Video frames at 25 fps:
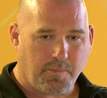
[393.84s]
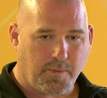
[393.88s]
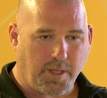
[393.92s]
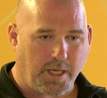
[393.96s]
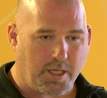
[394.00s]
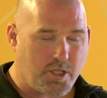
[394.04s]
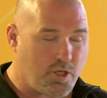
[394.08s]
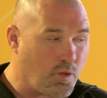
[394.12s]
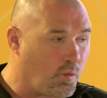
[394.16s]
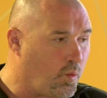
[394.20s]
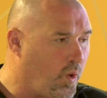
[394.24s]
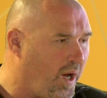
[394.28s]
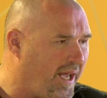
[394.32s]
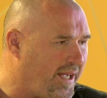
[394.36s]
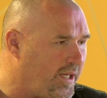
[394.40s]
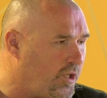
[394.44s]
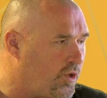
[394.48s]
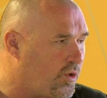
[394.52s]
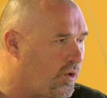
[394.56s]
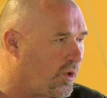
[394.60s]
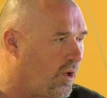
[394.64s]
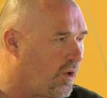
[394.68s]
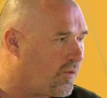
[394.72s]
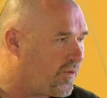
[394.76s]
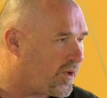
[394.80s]
Here's a way you
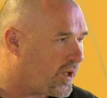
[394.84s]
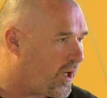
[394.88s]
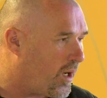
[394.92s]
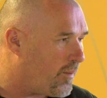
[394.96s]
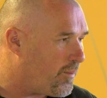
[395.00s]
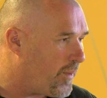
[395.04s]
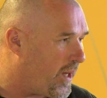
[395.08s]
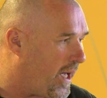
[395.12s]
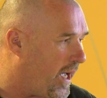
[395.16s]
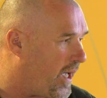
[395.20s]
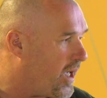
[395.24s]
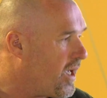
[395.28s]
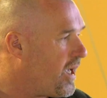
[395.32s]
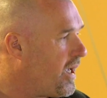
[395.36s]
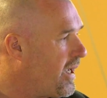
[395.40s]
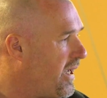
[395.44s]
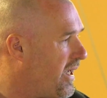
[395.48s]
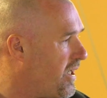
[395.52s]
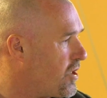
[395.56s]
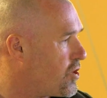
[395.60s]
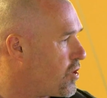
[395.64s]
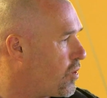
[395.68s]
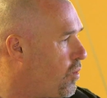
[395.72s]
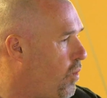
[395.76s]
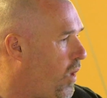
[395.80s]
can overcome that.
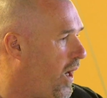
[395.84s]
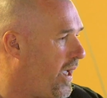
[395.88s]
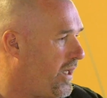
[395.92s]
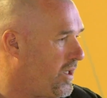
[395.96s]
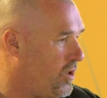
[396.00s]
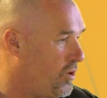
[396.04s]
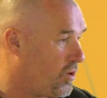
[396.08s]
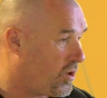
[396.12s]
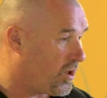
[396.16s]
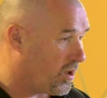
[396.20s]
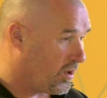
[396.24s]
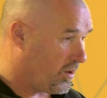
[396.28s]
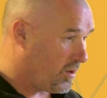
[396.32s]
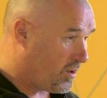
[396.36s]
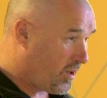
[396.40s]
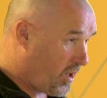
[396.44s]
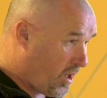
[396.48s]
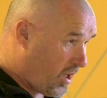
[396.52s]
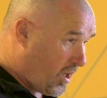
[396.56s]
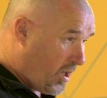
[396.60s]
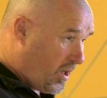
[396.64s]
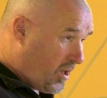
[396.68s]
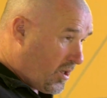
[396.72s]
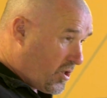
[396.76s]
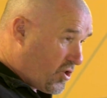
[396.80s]
Here's a way you can
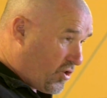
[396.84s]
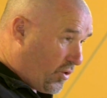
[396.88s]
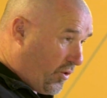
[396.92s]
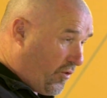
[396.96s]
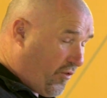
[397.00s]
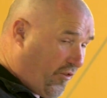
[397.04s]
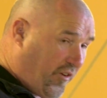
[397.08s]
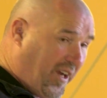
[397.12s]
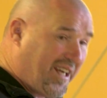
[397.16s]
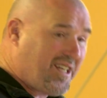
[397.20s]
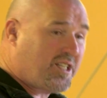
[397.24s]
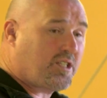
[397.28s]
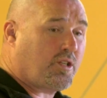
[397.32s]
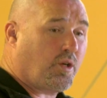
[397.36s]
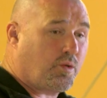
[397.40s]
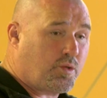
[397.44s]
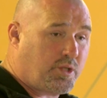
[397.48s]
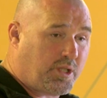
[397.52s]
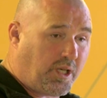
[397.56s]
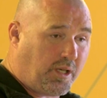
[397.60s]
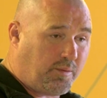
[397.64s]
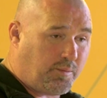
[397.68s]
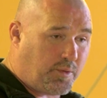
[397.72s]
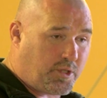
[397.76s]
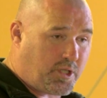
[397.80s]
sort of face those
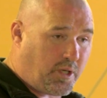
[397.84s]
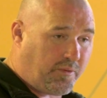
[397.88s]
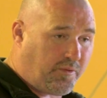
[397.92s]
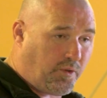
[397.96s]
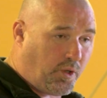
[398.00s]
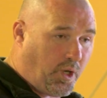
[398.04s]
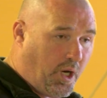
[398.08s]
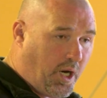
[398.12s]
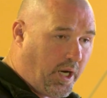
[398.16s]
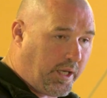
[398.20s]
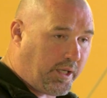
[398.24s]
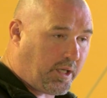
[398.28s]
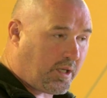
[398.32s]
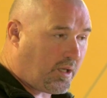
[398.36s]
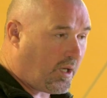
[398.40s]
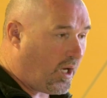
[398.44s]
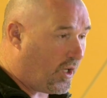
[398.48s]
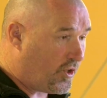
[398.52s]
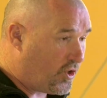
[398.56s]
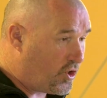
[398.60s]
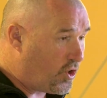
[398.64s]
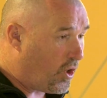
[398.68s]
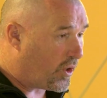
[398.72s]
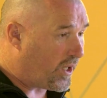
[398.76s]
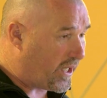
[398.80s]
demons, if you like,
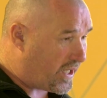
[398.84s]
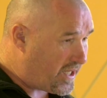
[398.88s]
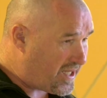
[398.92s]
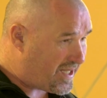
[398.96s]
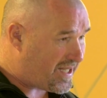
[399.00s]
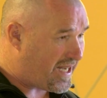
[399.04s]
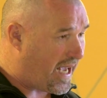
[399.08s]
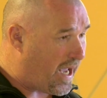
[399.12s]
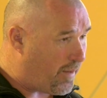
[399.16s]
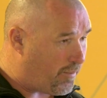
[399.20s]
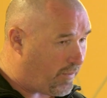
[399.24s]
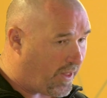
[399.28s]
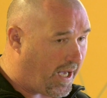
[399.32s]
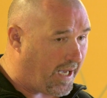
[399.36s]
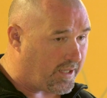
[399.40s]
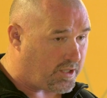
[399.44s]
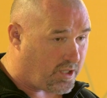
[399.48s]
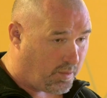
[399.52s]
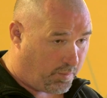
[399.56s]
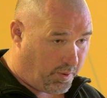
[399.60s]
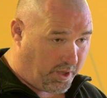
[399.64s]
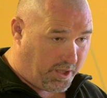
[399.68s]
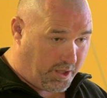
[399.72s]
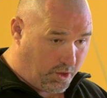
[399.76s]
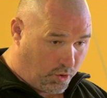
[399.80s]
and not accept that
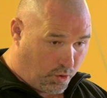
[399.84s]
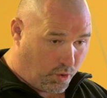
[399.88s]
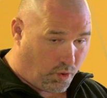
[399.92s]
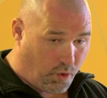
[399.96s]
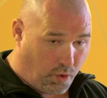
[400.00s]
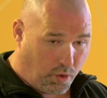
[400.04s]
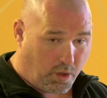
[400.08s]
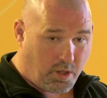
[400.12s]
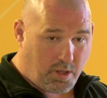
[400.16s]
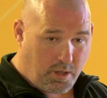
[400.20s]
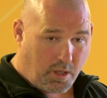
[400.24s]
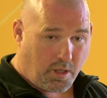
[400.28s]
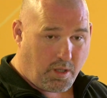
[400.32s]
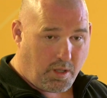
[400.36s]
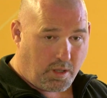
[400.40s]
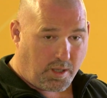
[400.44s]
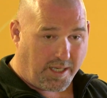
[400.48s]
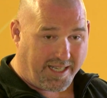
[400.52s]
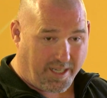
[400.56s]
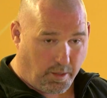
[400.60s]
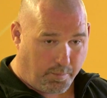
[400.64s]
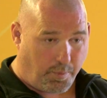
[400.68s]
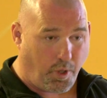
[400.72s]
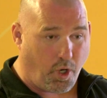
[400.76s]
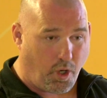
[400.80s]
to be your
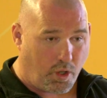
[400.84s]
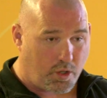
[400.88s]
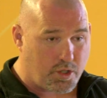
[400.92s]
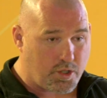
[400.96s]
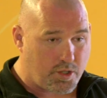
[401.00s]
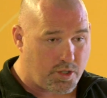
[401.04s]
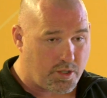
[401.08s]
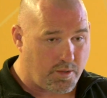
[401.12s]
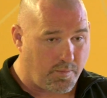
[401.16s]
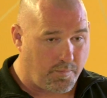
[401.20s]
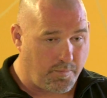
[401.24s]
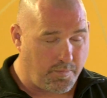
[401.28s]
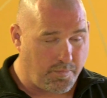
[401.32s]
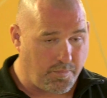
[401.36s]
little box.